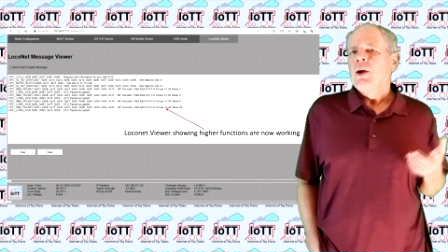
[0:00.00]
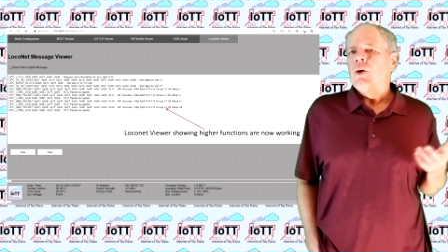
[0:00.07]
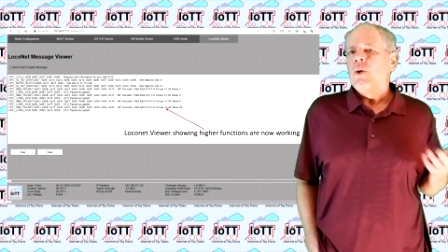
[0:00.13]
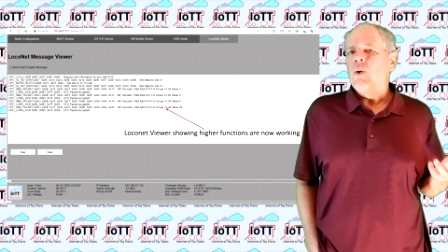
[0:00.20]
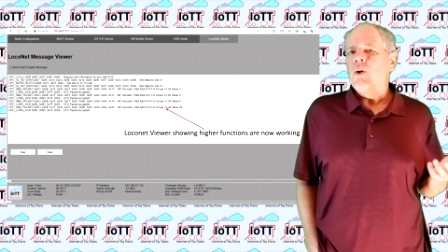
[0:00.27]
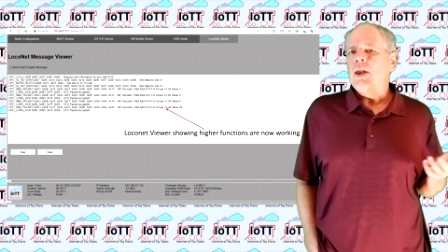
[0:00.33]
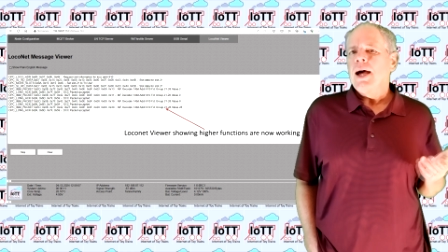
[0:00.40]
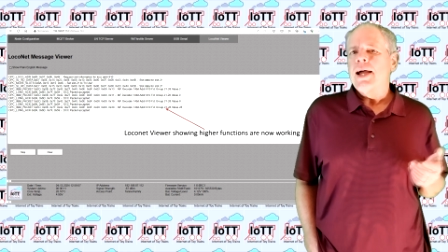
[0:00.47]

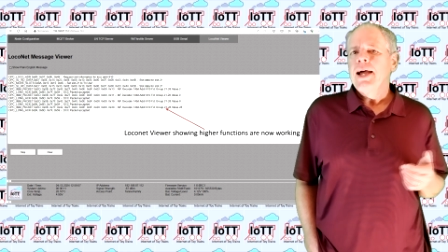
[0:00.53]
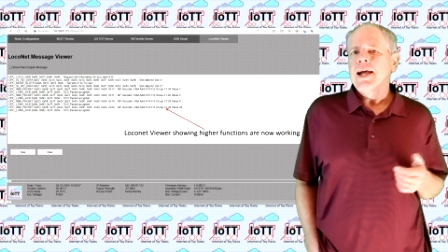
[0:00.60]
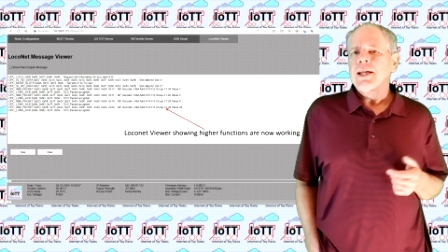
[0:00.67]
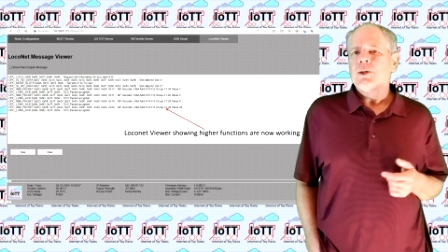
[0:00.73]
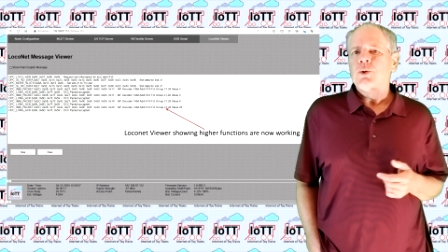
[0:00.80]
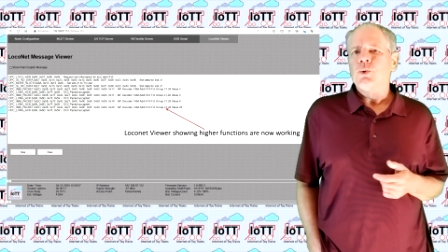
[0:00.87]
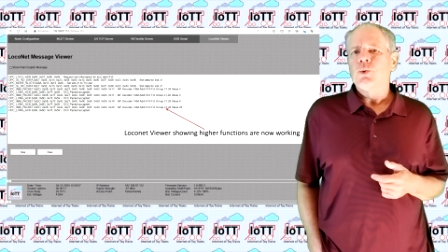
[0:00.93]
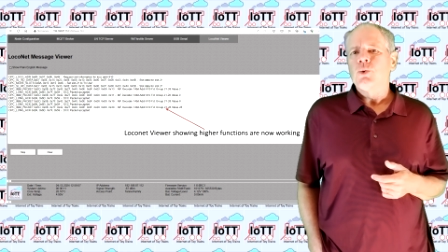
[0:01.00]
All I
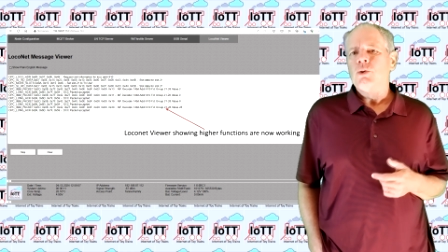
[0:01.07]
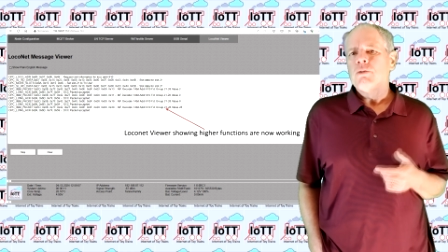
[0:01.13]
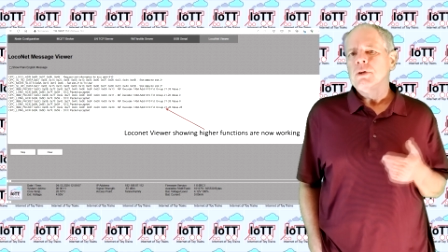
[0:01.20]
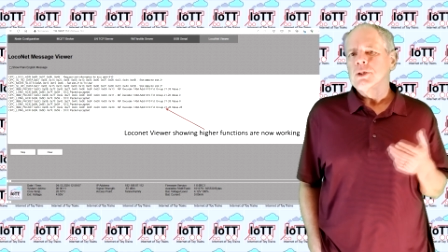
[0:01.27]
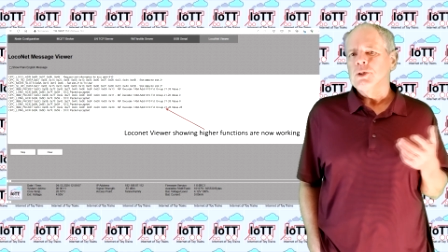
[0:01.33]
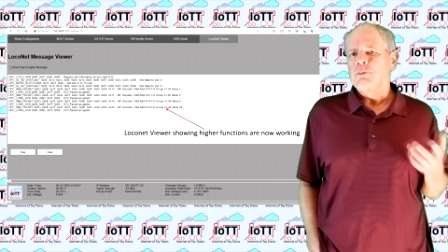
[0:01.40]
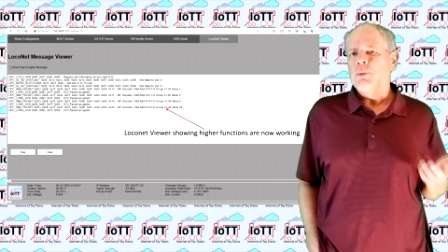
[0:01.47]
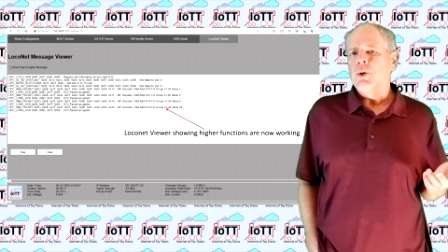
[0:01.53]
had to do
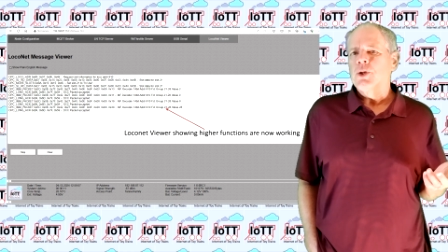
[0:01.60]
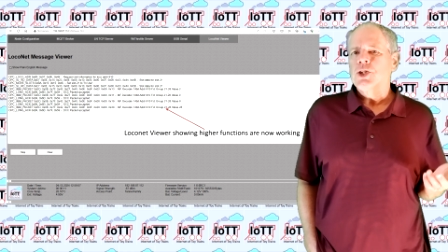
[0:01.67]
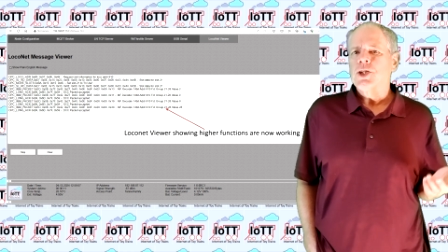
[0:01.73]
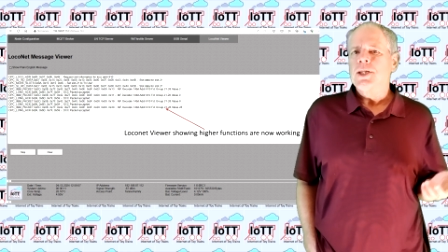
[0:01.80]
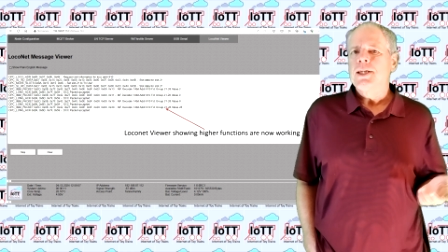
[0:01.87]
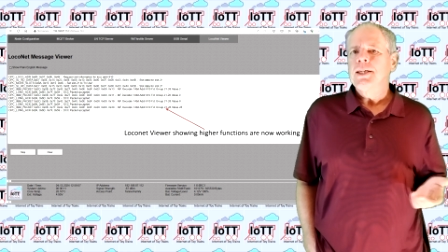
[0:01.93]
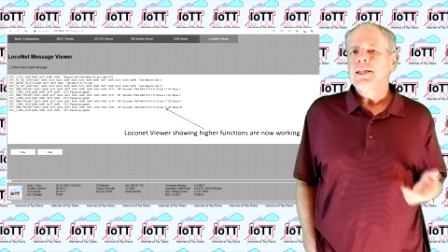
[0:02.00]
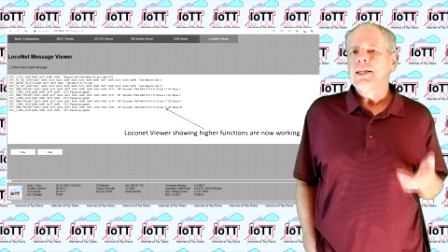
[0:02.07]
was
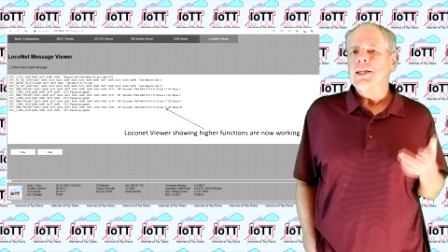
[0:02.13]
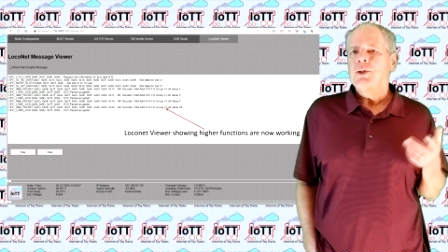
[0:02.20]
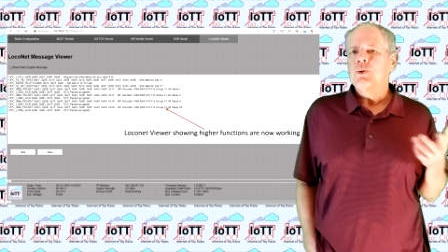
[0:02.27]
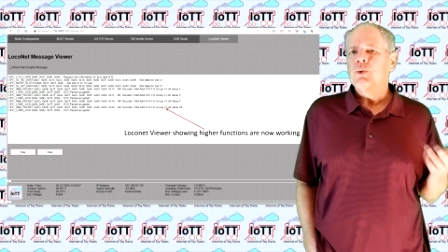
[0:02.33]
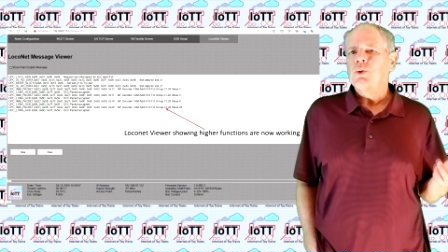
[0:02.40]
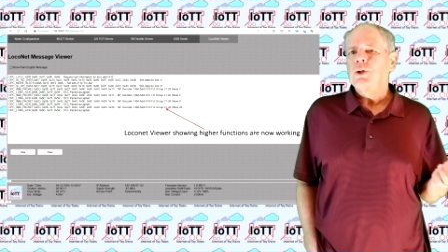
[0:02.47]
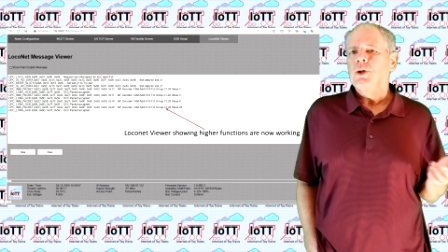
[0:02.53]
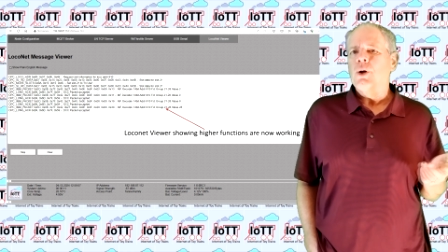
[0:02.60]
merging it
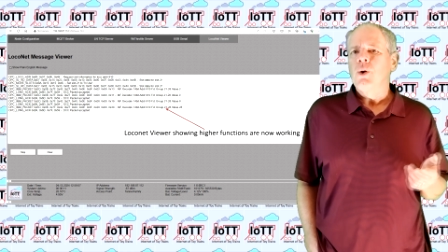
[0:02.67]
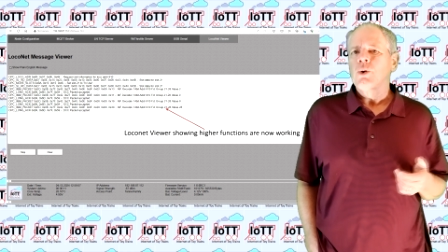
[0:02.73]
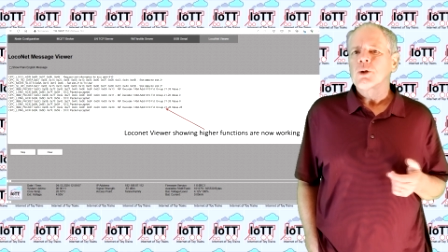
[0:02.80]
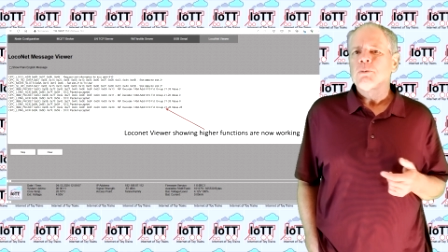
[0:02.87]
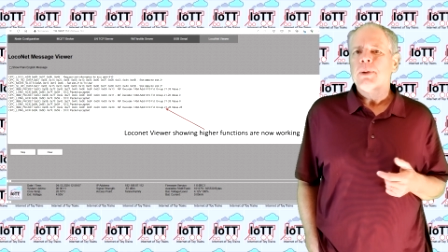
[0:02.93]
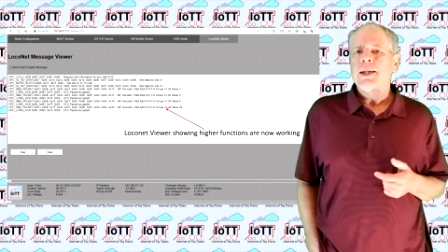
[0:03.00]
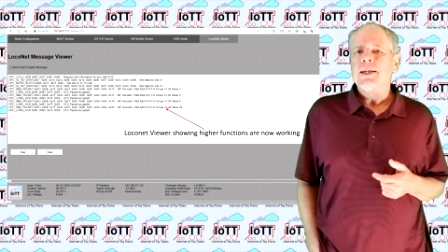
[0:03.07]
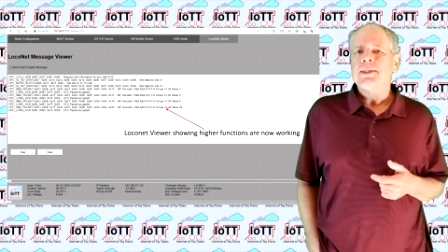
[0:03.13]
into the
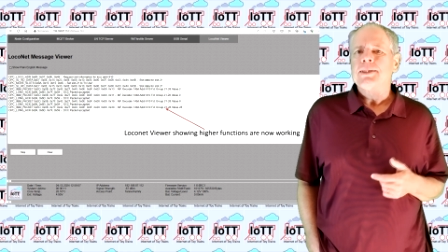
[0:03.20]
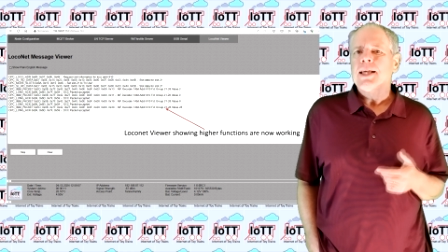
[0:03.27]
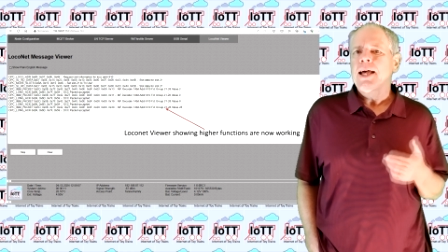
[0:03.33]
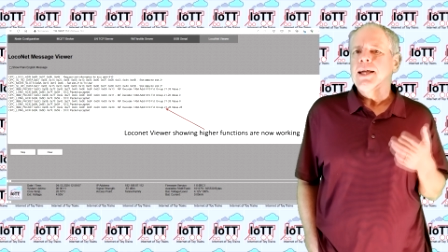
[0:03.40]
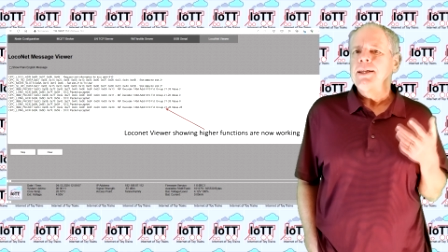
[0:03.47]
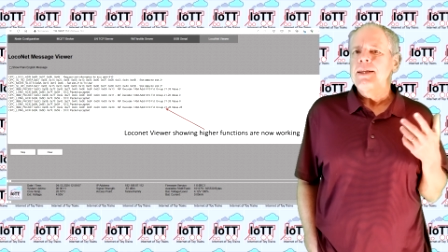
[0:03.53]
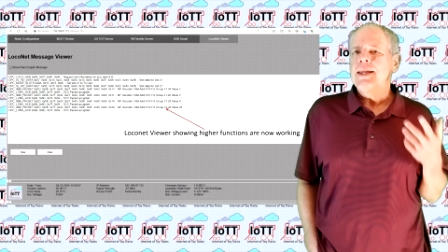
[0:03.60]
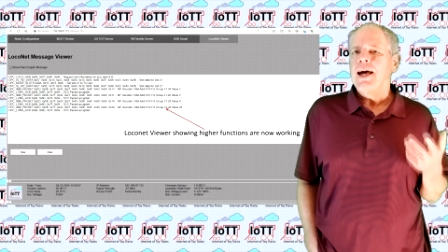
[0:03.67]
code base
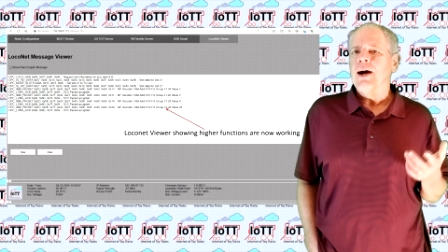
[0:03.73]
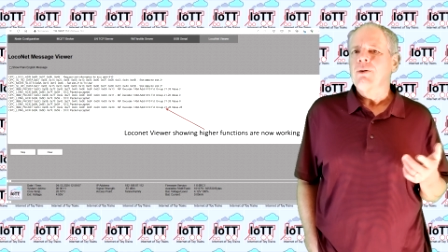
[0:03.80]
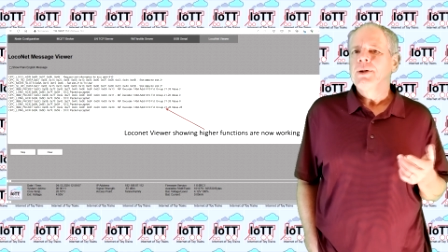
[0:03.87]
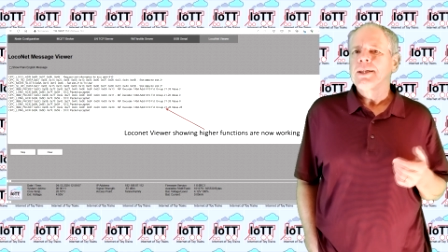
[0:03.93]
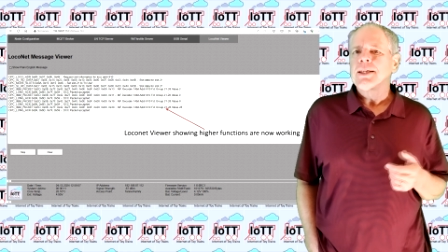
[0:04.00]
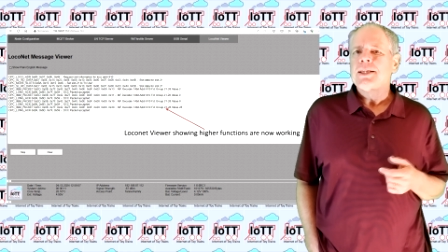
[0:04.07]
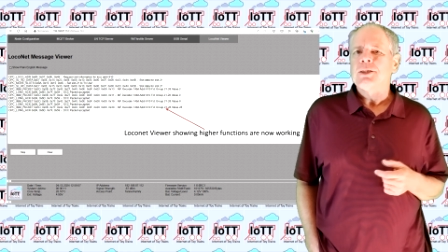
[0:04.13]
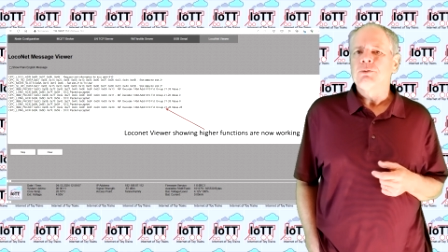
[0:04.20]
and now
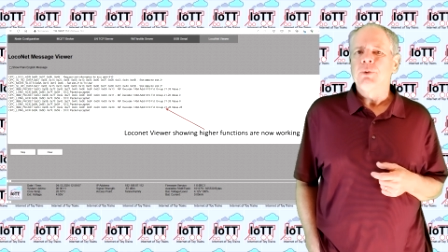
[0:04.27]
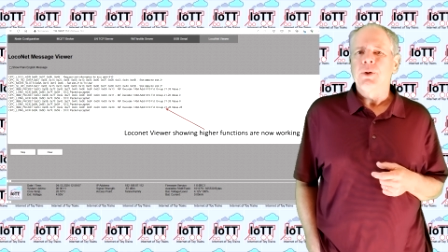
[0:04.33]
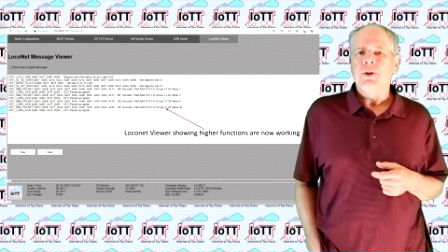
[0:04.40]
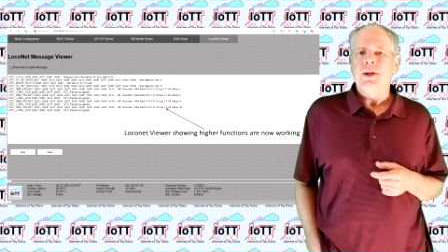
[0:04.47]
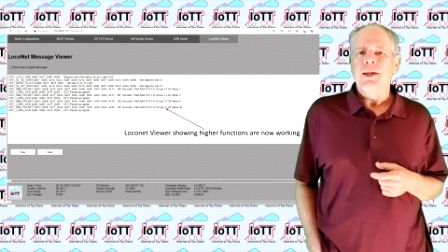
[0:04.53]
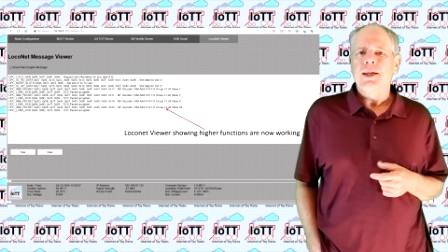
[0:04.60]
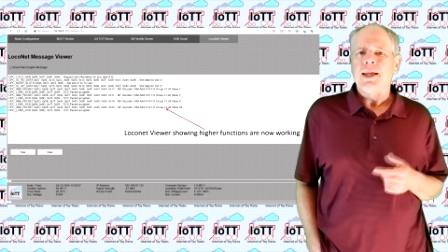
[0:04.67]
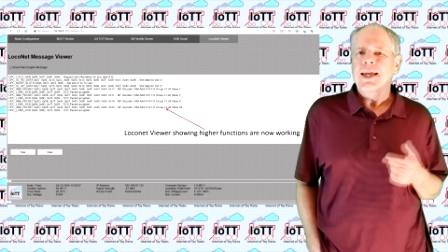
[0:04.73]
it is
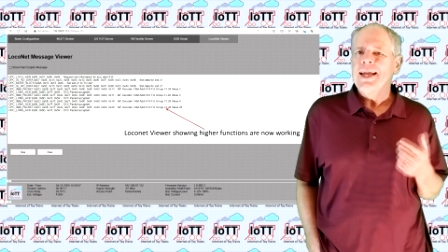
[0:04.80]
working.